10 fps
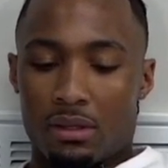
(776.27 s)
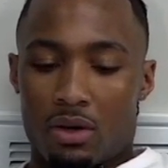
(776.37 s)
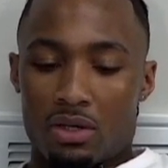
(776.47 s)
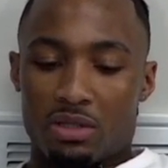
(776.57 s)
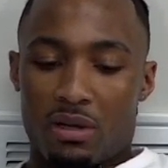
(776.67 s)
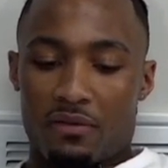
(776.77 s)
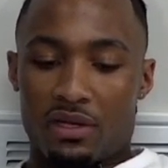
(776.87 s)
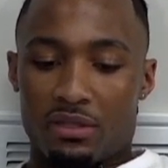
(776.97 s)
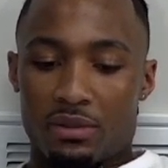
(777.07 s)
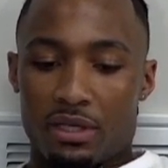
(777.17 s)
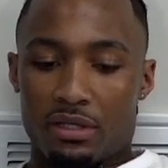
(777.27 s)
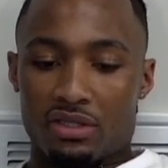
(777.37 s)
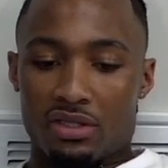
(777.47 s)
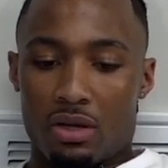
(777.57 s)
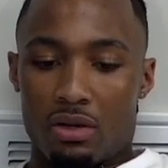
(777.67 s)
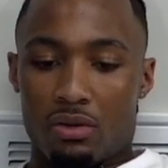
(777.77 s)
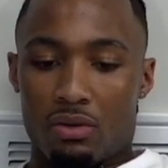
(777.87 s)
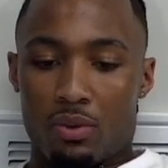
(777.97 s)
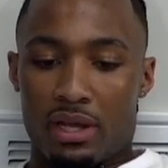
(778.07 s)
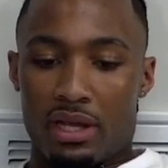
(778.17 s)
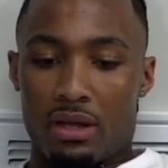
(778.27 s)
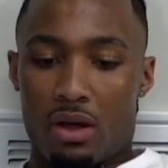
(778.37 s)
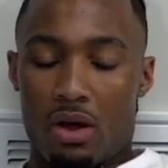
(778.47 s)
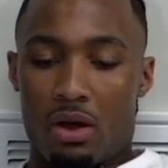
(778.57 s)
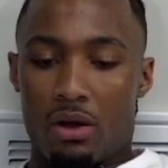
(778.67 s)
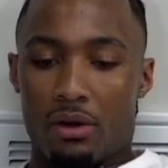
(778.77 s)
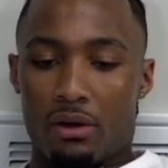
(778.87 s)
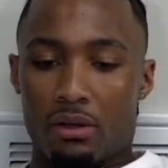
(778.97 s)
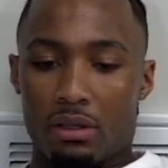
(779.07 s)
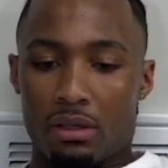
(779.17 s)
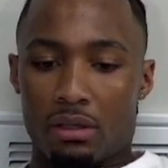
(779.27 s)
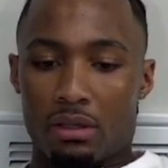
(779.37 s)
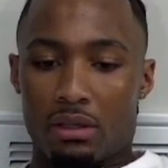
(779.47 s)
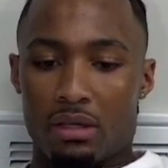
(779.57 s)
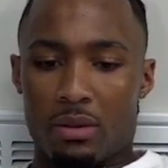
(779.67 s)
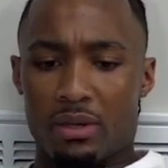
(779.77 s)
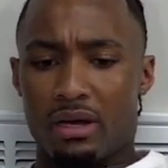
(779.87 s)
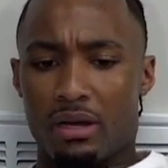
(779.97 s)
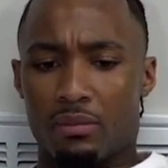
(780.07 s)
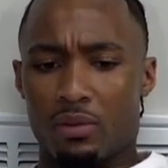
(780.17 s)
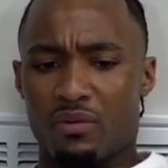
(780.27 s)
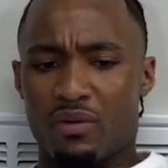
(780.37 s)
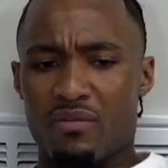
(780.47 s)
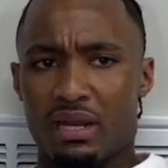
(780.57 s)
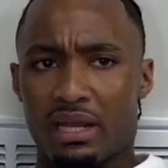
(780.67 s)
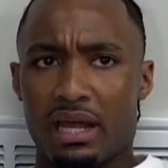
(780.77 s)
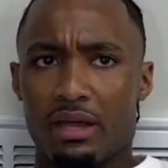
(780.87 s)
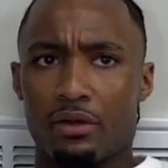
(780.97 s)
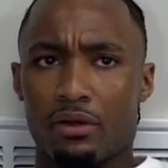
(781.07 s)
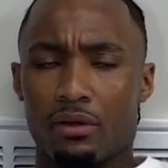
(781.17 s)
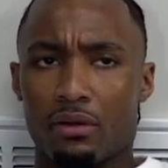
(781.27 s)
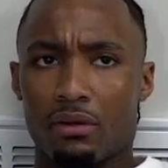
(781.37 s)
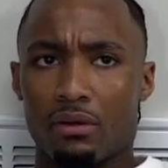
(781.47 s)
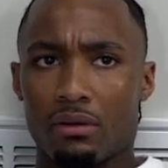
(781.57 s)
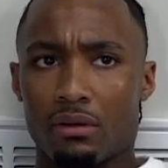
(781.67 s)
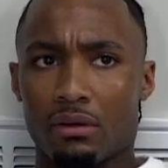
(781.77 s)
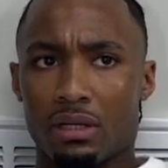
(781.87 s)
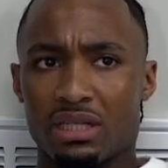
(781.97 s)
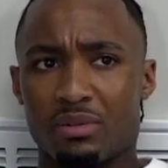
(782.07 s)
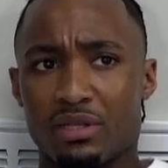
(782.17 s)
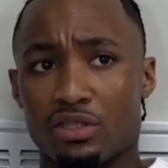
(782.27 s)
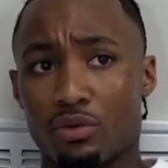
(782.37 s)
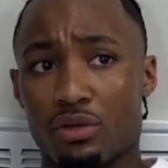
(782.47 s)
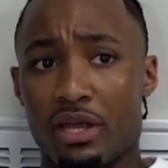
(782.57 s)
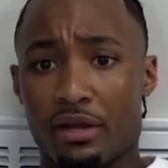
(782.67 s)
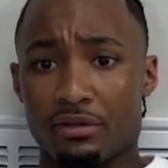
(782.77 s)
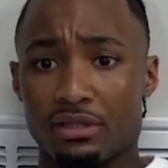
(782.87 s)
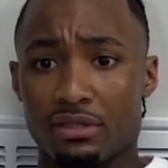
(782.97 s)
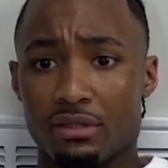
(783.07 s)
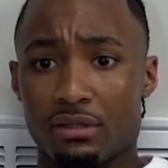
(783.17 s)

Once in my freshman year, so we are coming up, we've been together in 2 years.